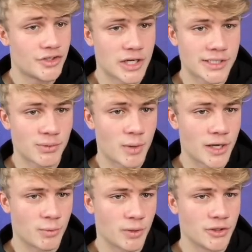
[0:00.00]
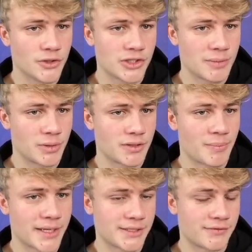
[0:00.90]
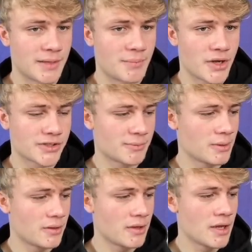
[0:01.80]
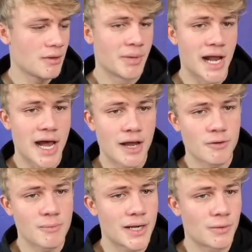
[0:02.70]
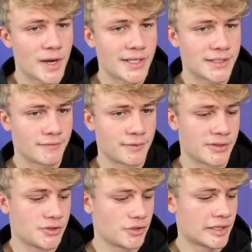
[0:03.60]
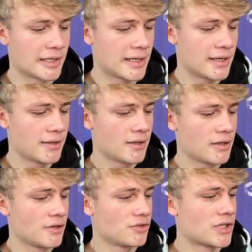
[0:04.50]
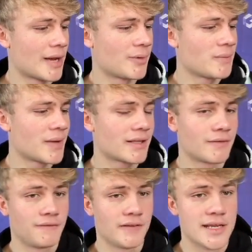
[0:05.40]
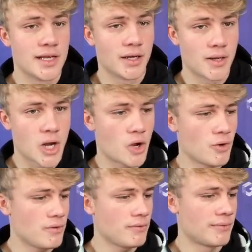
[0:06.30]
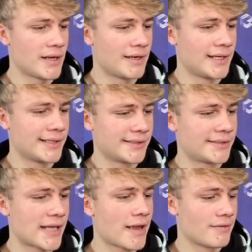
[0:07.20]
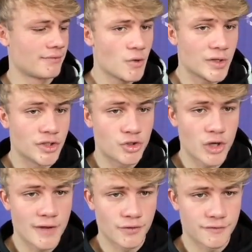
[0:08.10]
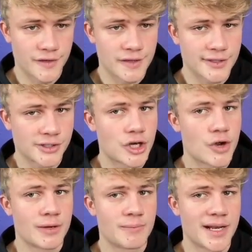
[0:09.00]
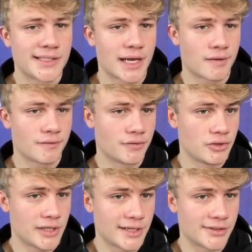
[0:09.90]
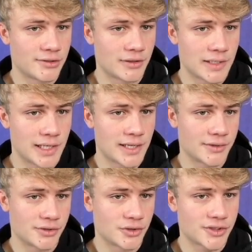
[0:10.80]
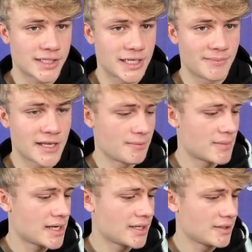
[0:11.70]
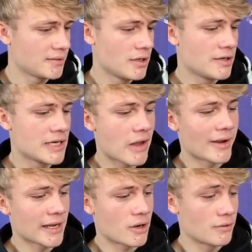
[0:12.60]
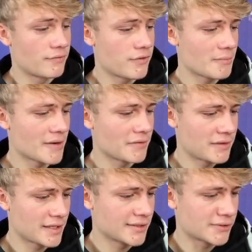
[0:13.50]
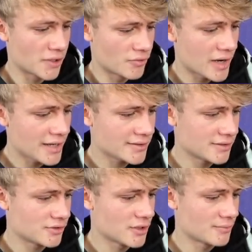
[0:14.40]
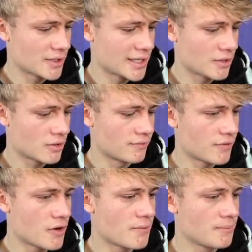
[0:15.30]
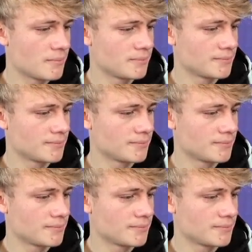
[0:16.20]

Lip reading: Trust Wallet will usually put the best fee possible, but I don't mind waiting for this to clear. So I'm going to make the fee low and hit save. When you do have your fee this low, it may take a few days to clear, so just keep that in mind. Now I can confirm everything is correct, so I'm going to hit confirm.